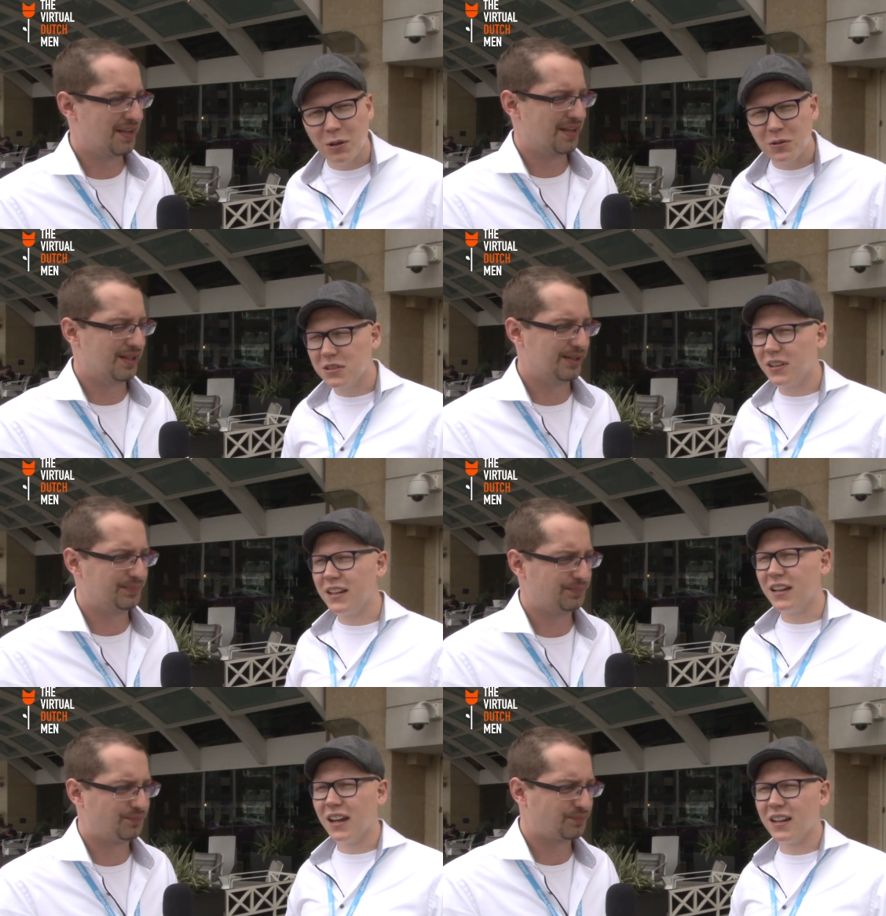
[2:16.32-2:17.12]
Speaker 1: demos.
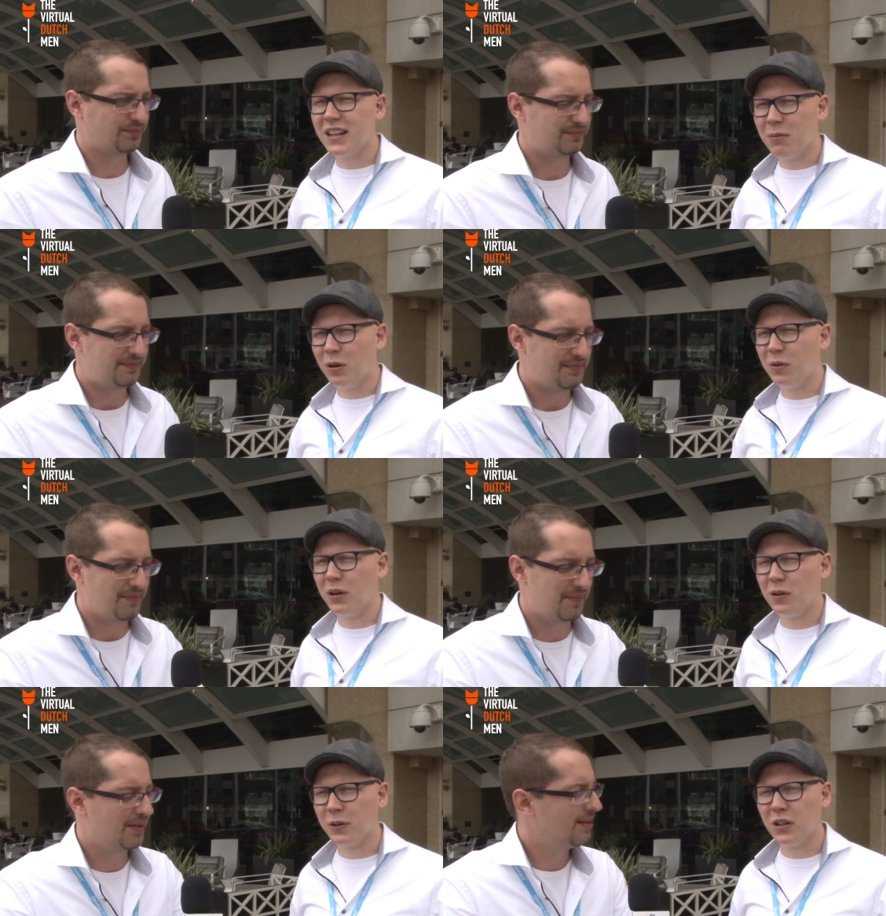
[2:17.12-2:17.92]
They got a demo
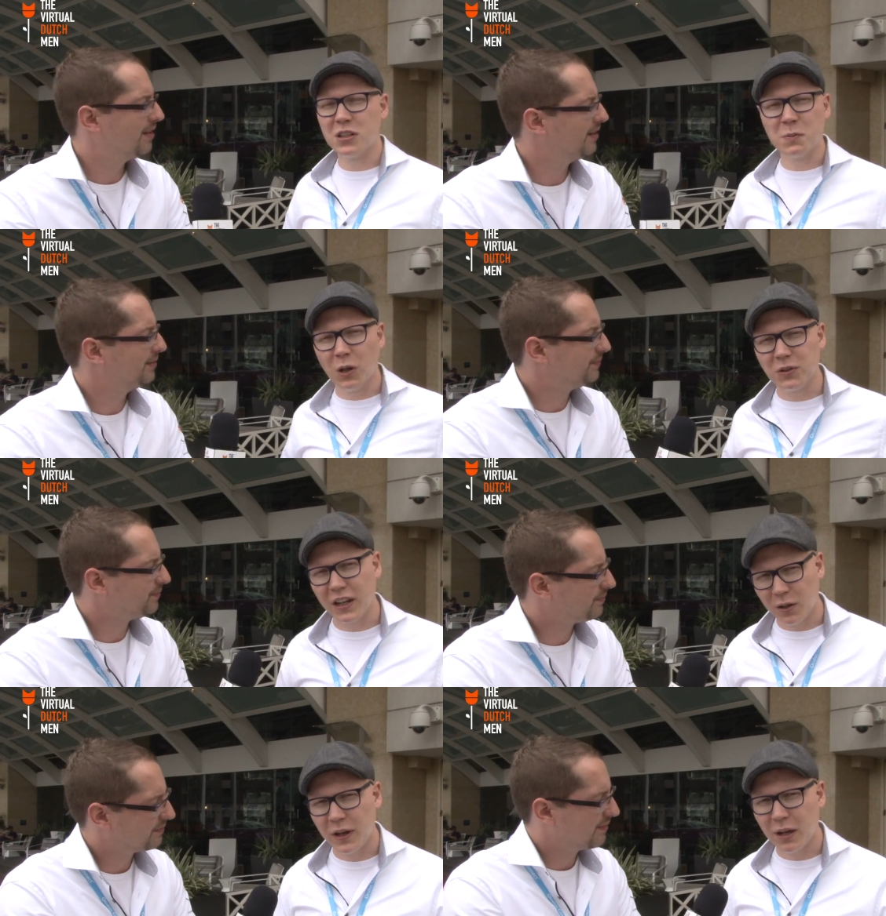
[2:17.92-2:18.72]
of a small
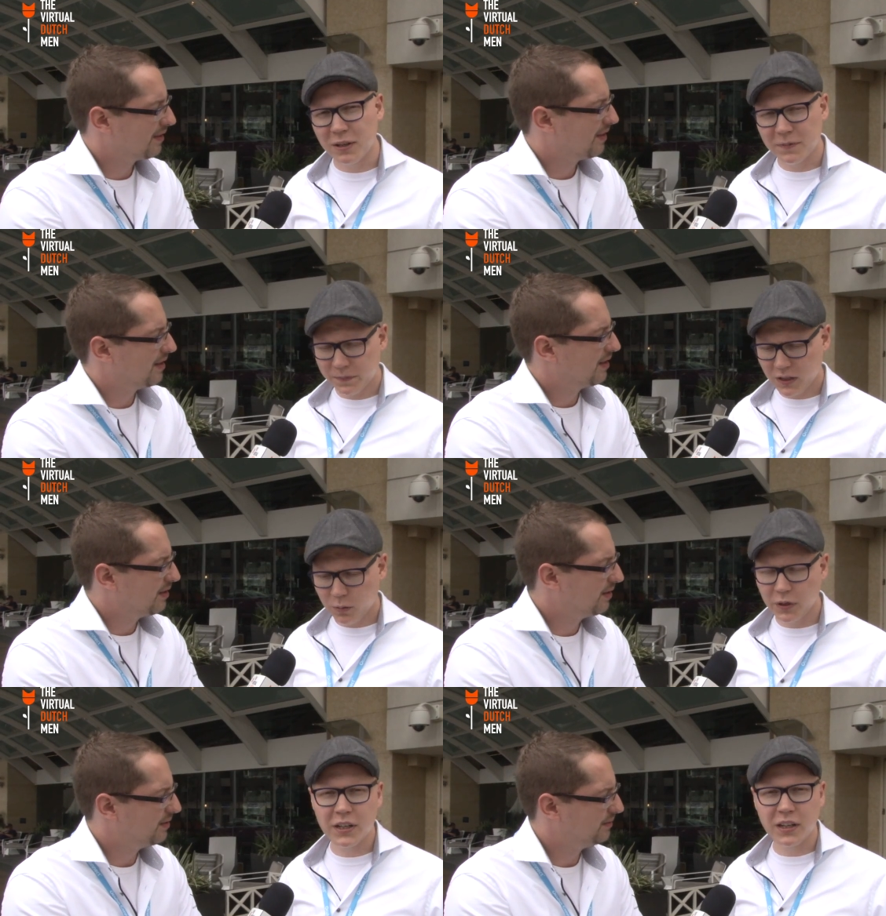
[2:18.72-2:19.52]
diorama
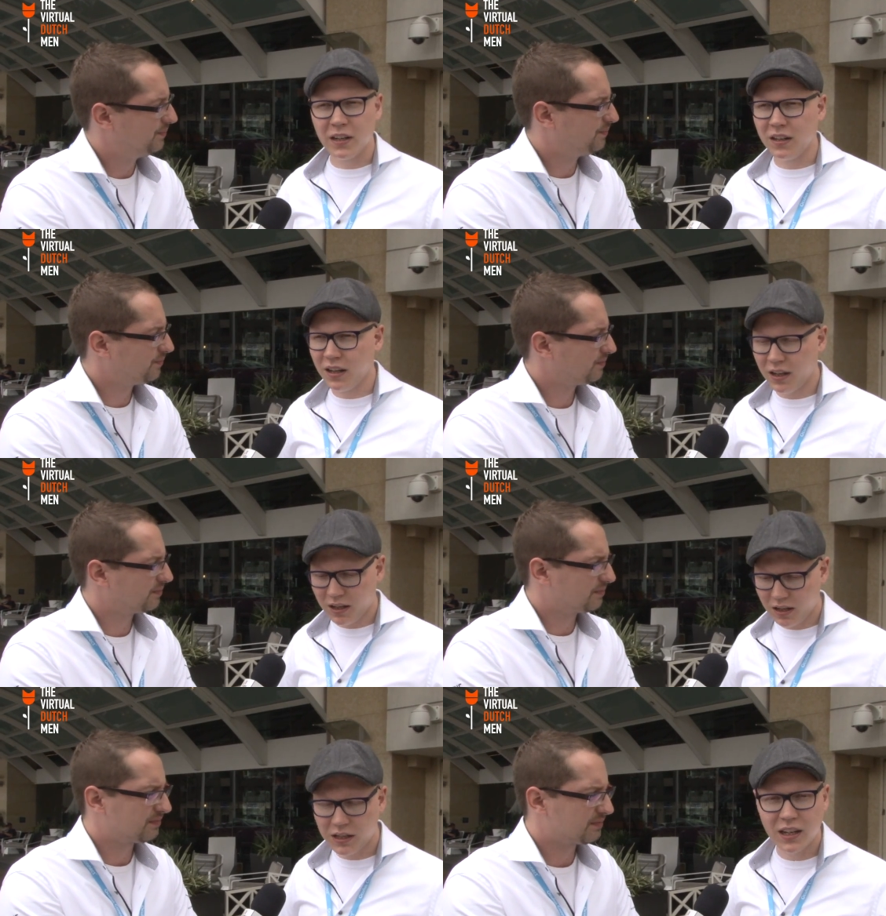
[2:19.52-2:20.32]
where you can
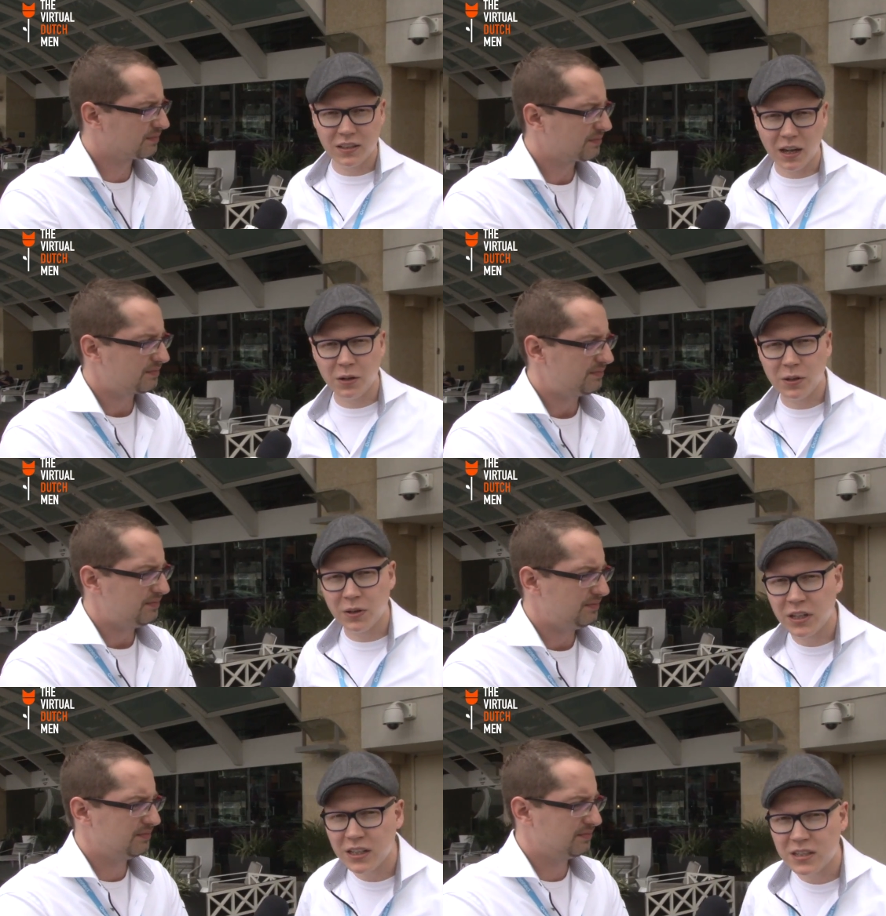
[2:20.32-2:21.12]
get down on
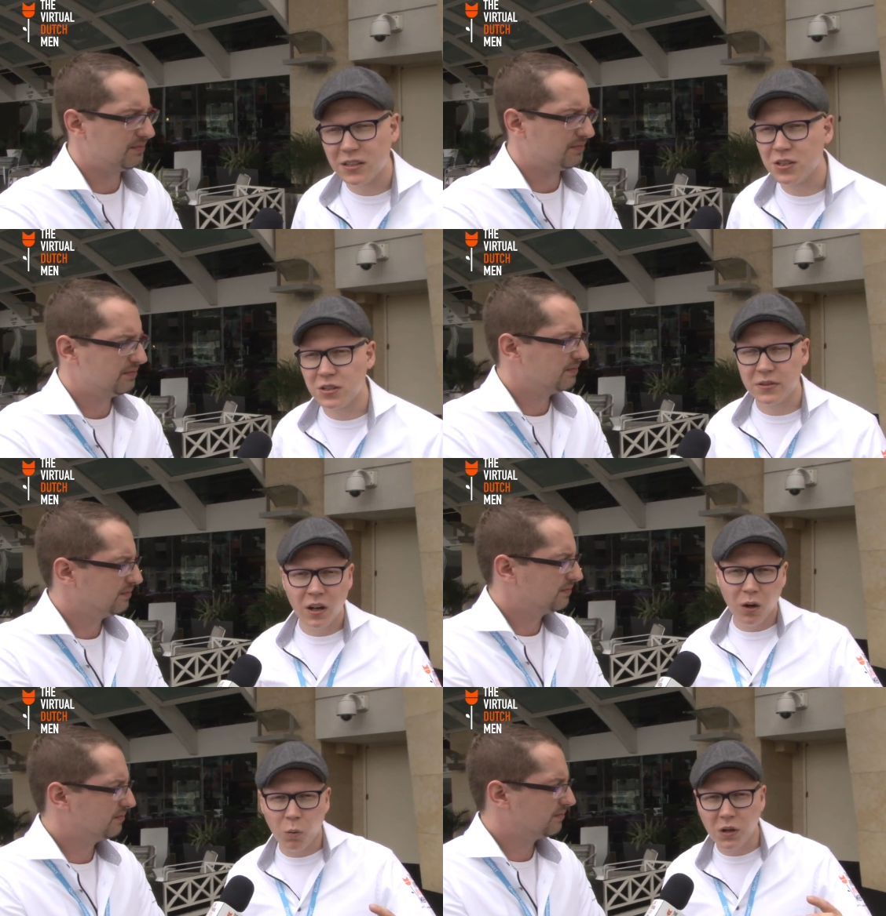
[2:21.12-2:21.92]
your knees and just
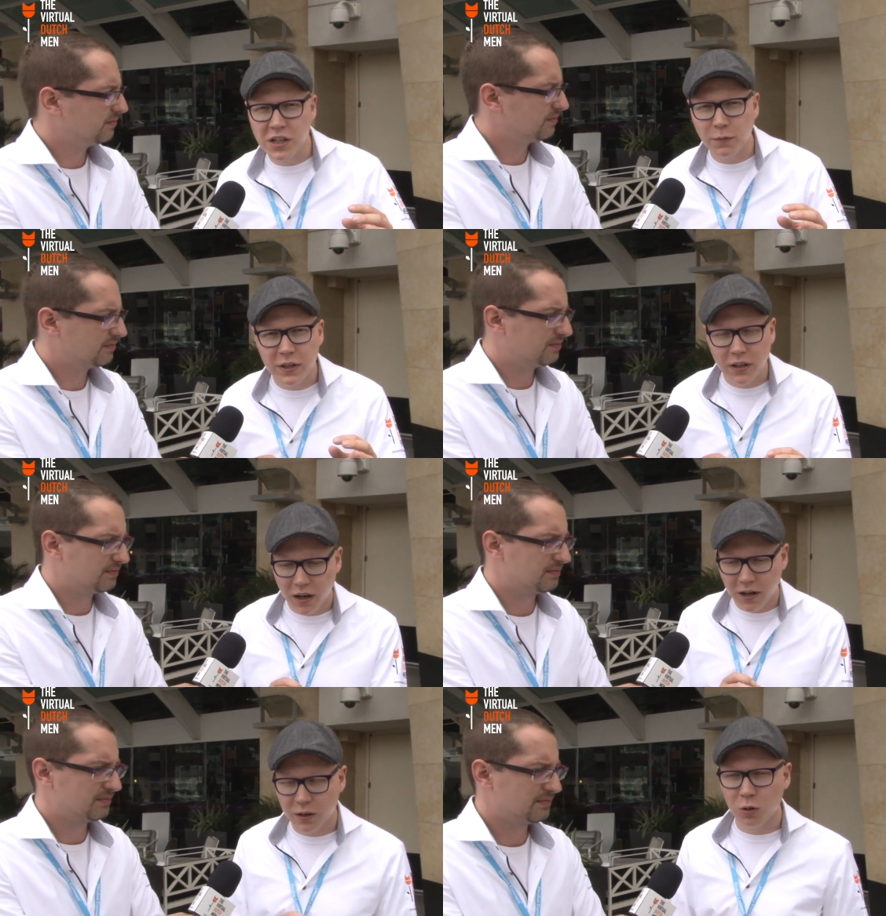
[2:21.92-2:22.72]
watch every
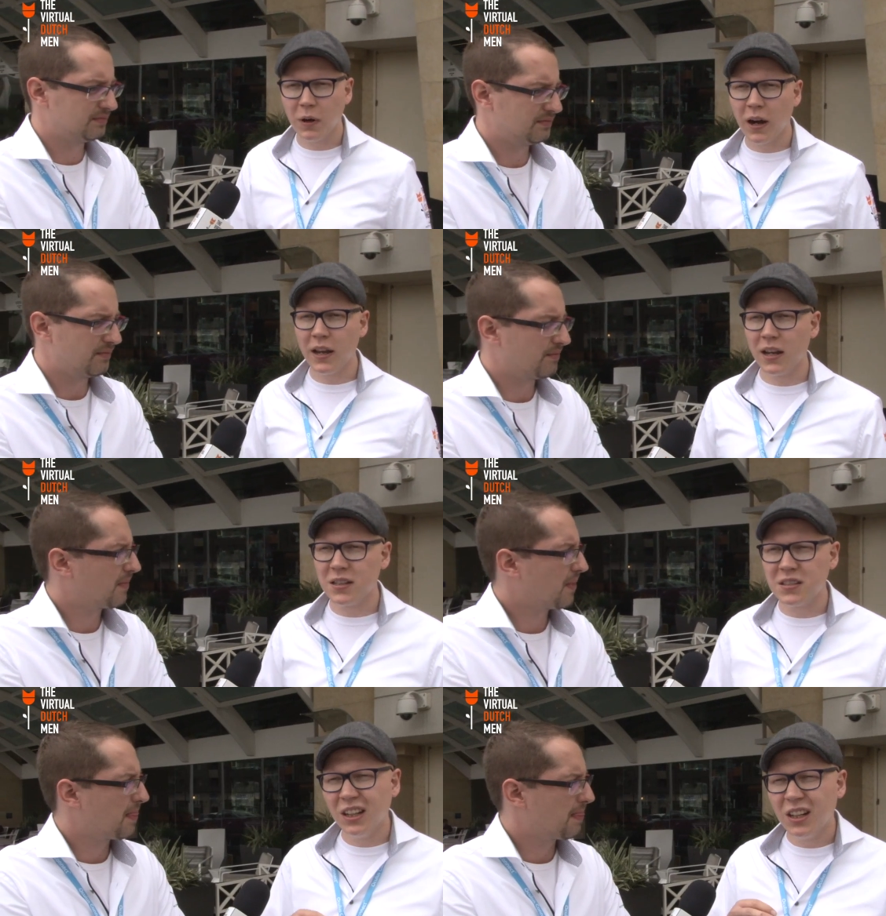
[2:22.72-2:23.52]
car go by. And
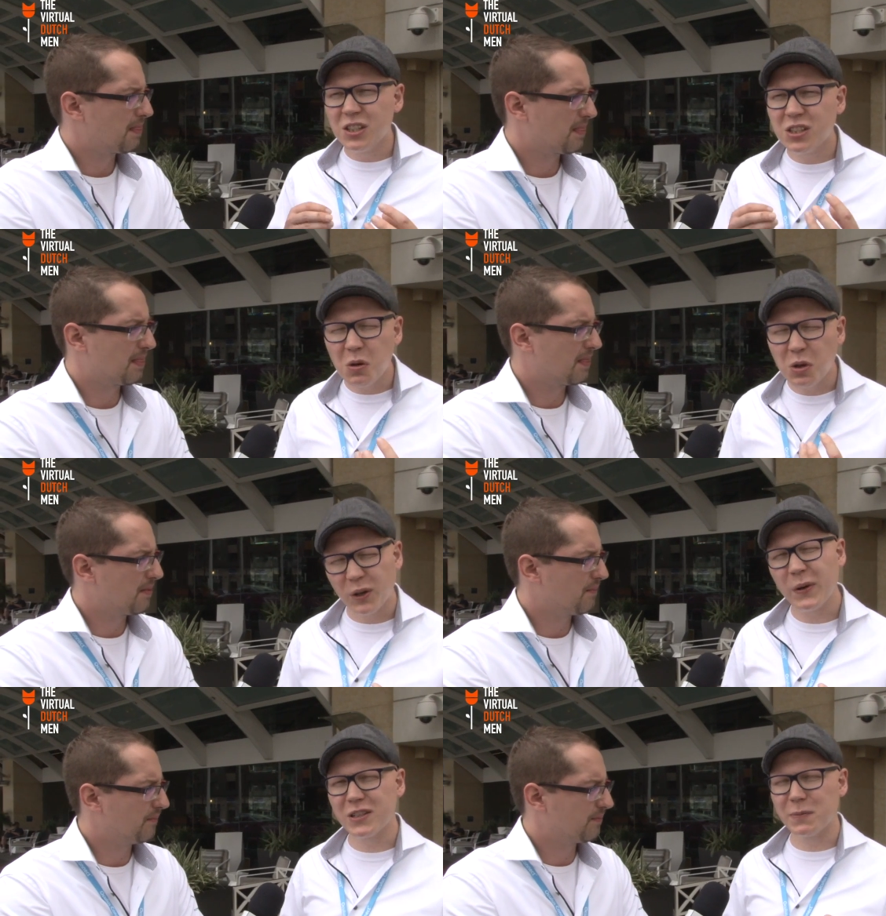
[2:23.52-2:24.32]
it's so
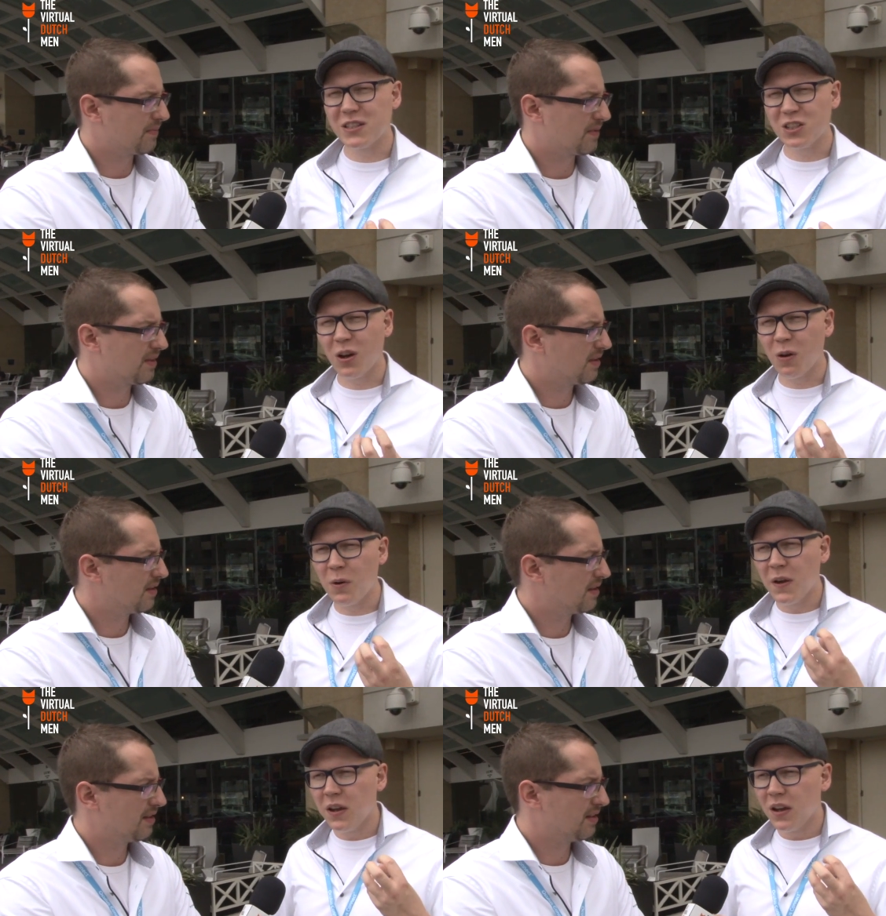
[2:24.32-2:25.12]
crisp, it's so